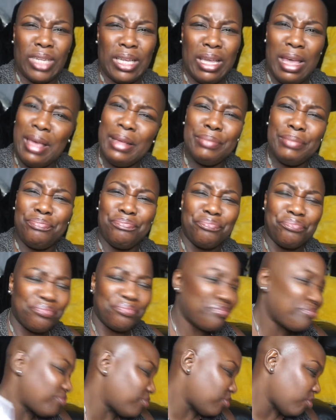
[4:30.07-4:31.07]
Yeah.
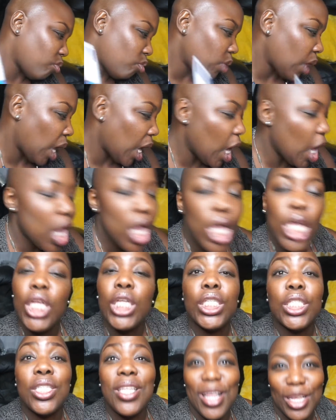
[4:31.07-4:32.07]

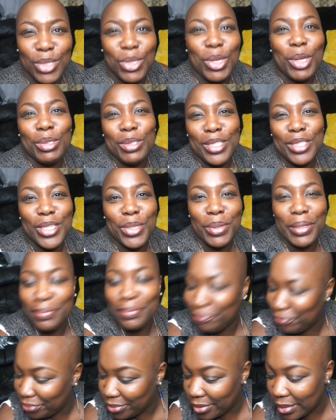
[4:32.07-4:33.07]
So that's what I was doing.
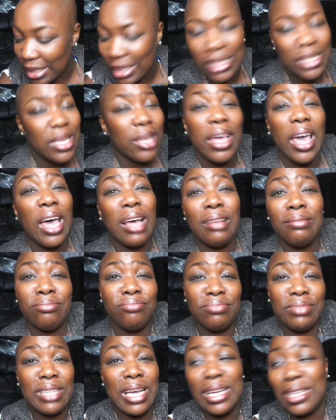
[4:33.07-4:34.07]
So yeah,
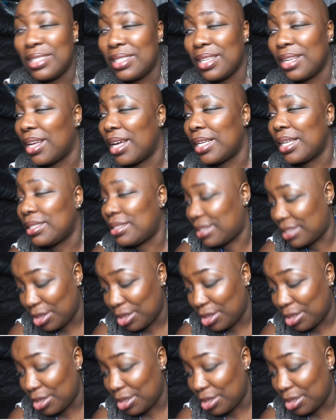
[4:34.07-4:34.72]
that is it, guys.